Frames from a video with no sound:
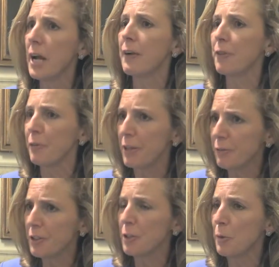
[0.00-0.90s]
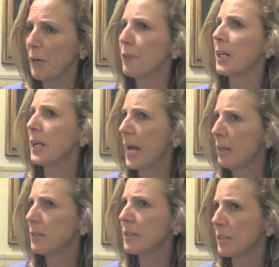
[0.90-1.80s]
every review, every
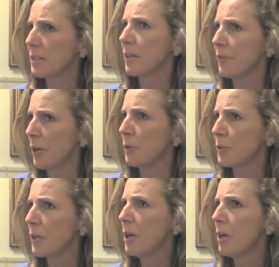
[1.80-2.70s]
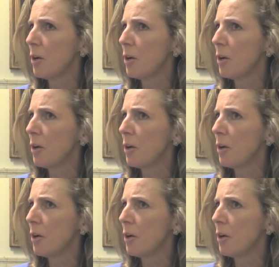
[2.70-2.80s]
analysis of those